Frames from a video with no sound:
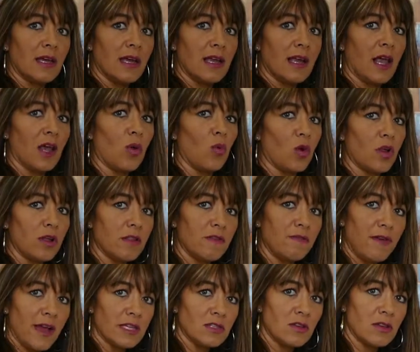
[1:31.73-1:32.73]
Like, what are the
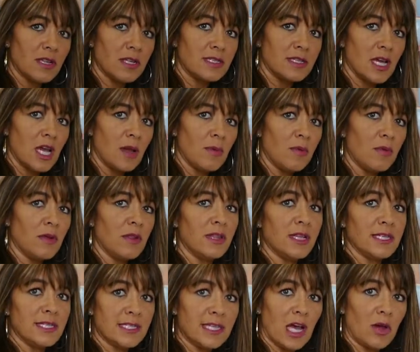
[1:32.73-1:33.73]
facts on the table?
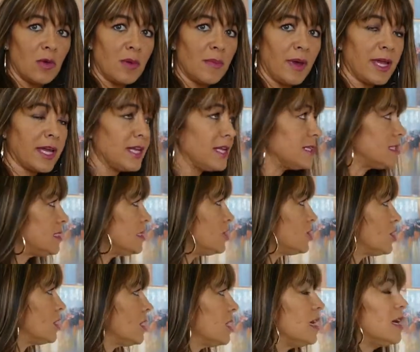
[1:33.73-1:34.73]
This is how we make a
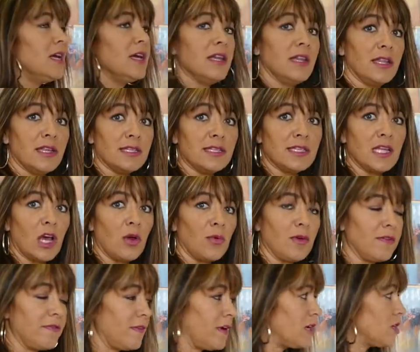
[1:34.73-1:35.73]
decision. This is how we
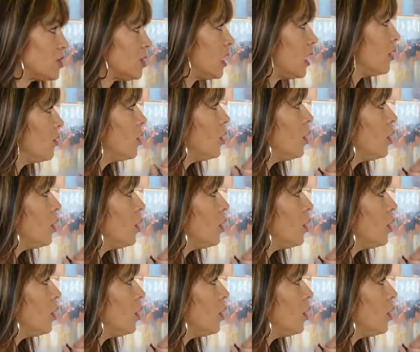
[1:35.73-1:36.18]
function. Now,